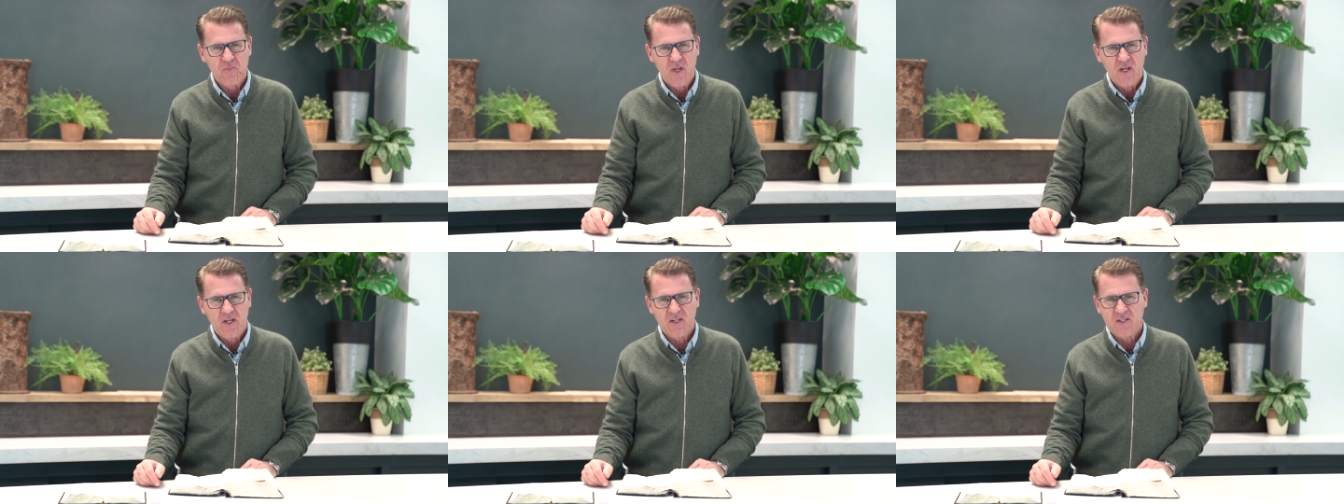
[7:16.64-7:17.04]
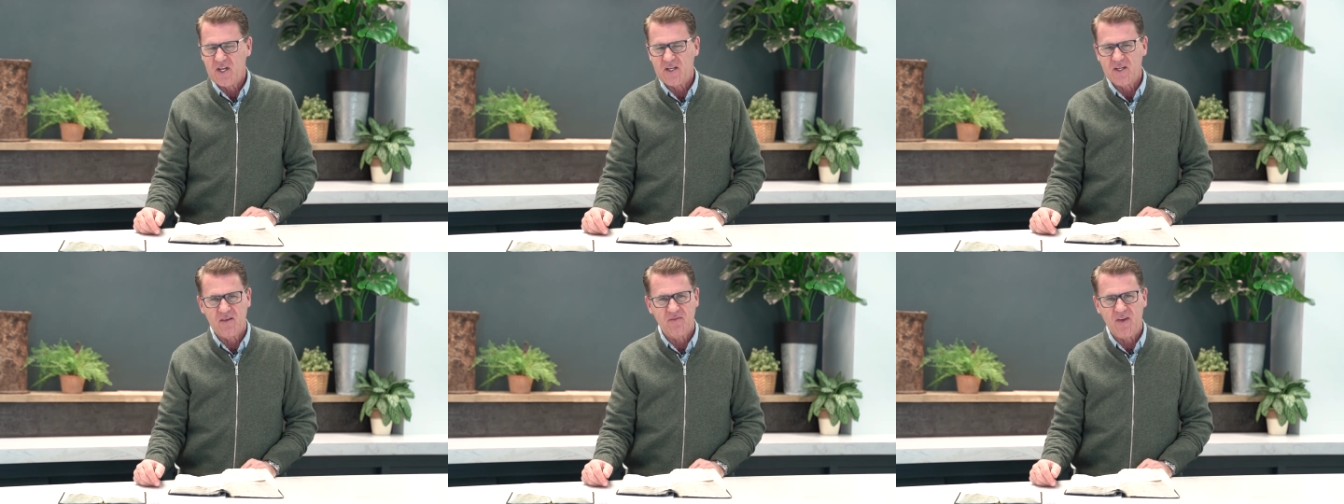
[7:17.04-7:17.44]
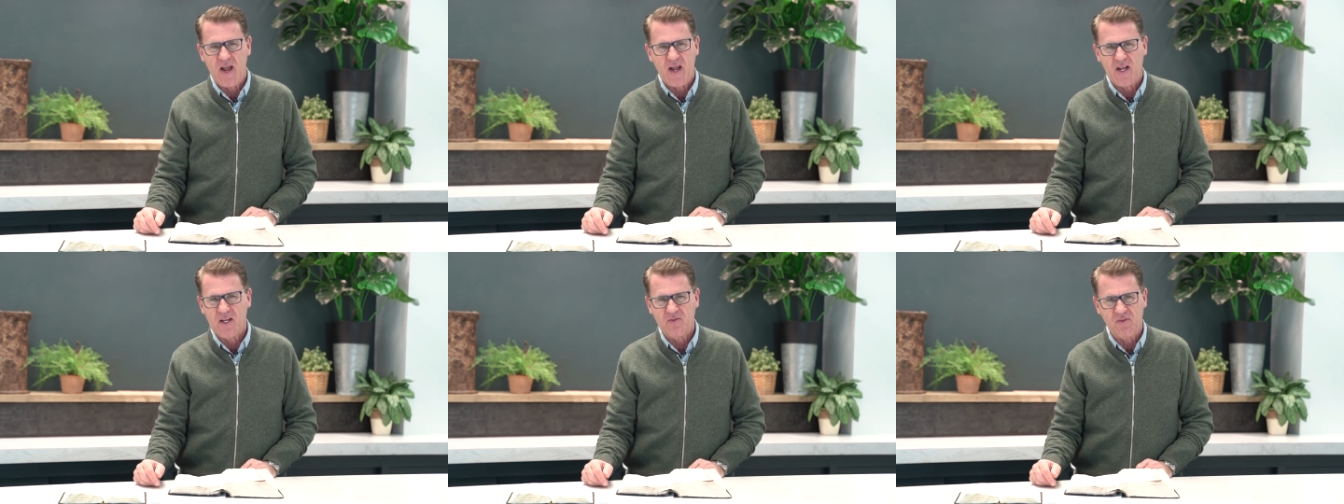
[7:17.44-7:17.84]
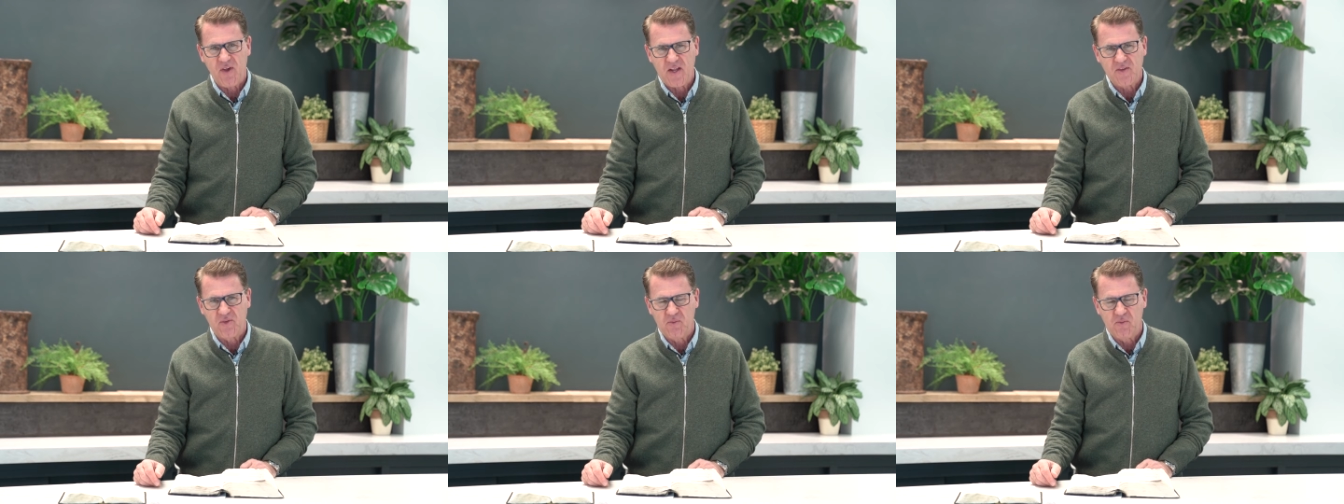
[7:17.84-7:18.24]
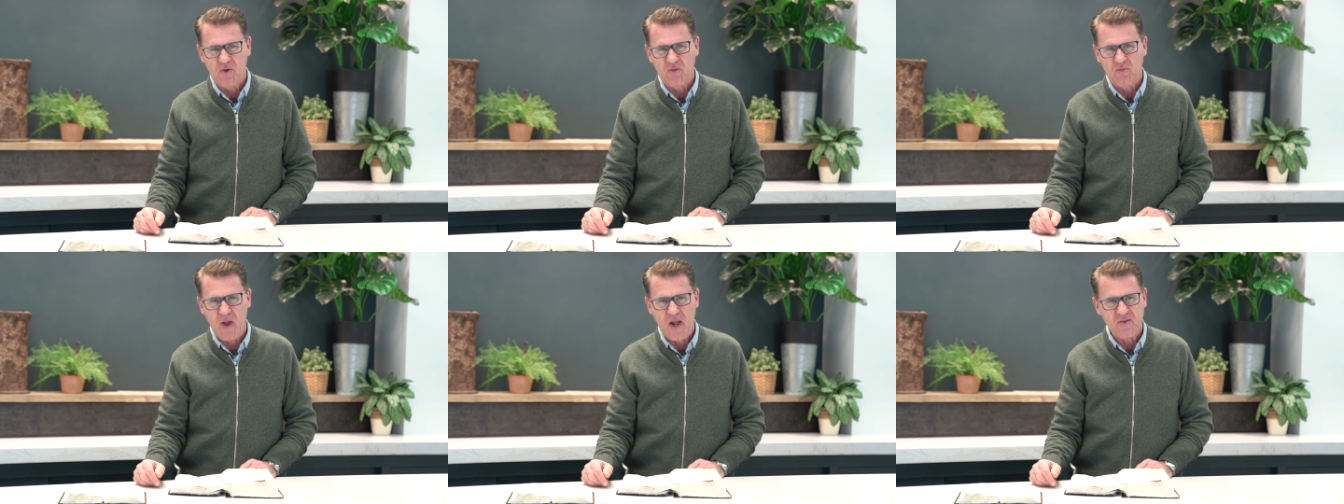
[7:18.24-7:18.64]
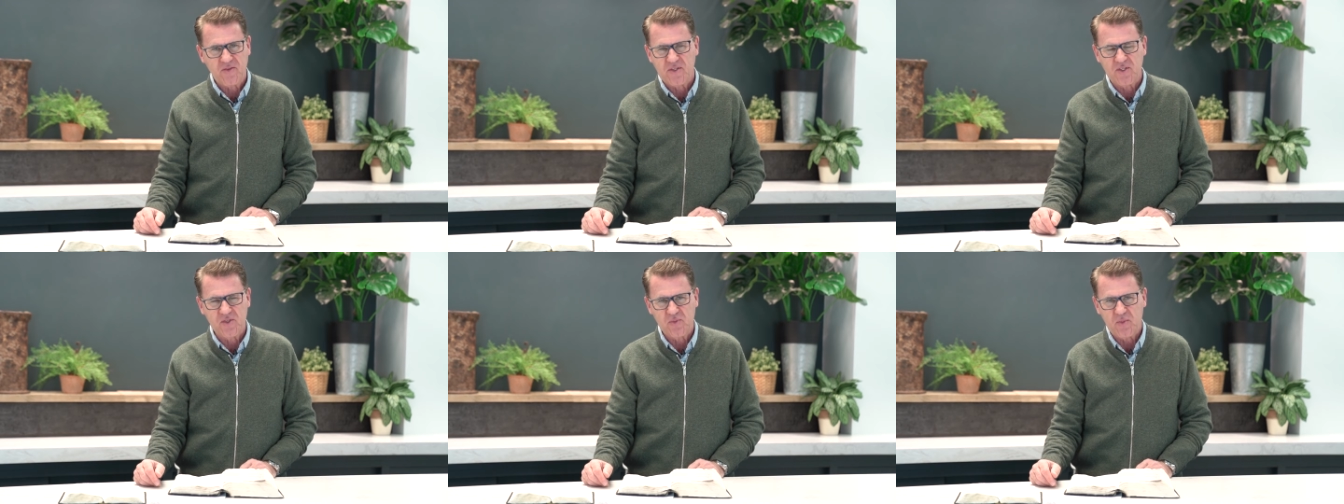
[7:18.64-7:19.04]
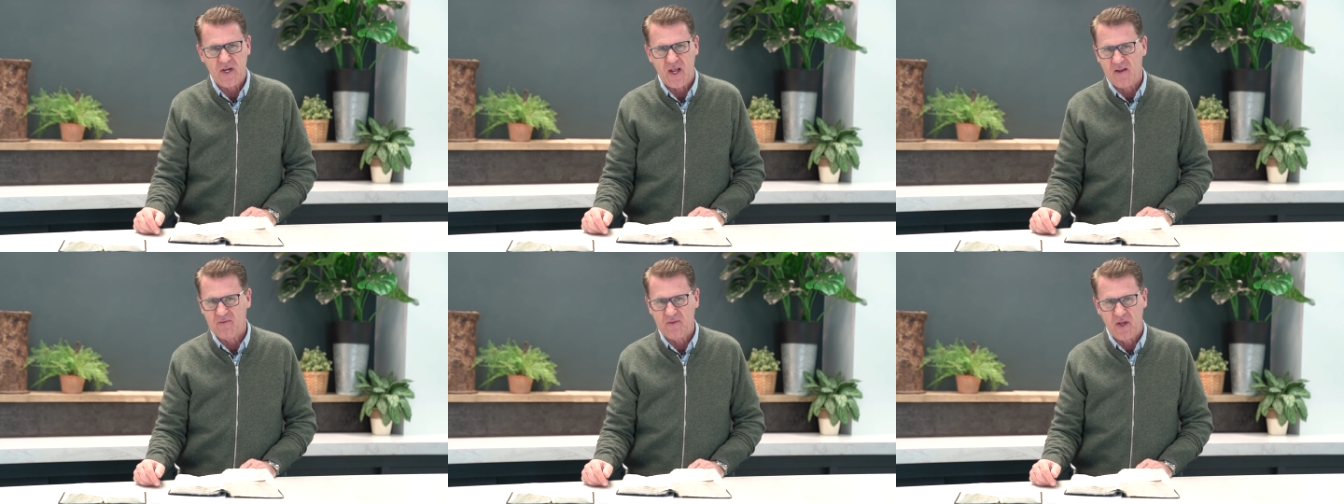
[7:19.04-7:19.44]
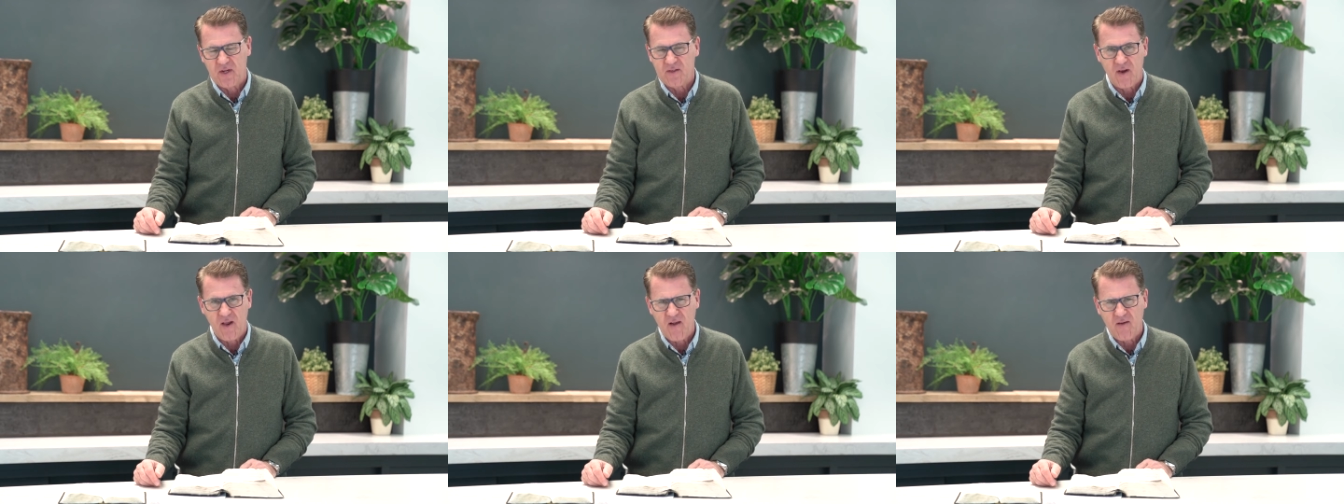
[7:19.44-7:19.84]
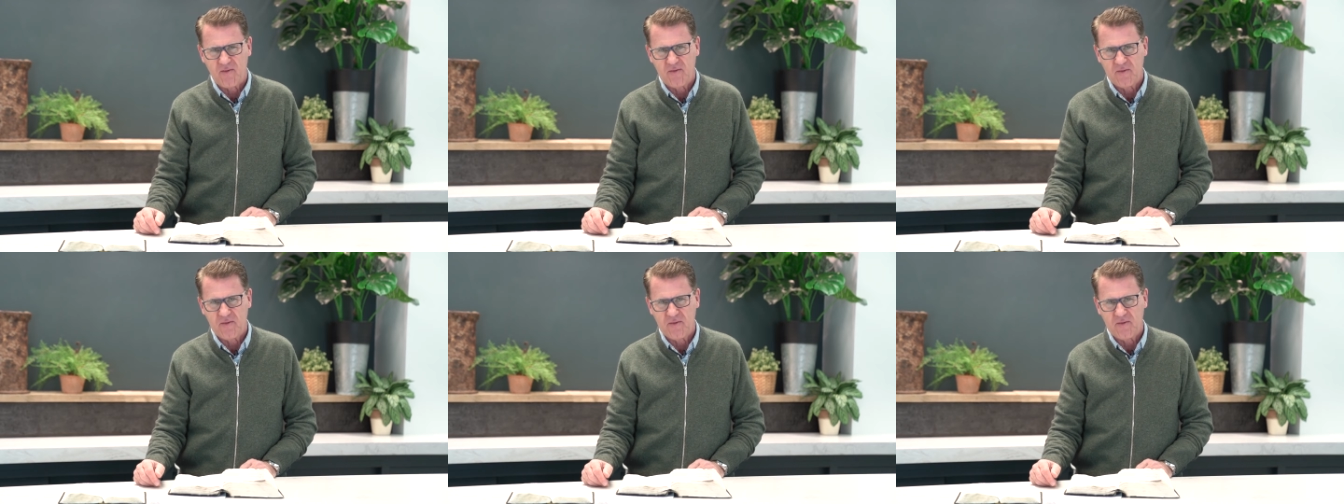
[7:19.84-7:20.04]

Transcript: He said, If I had faith to move mountains but have not love,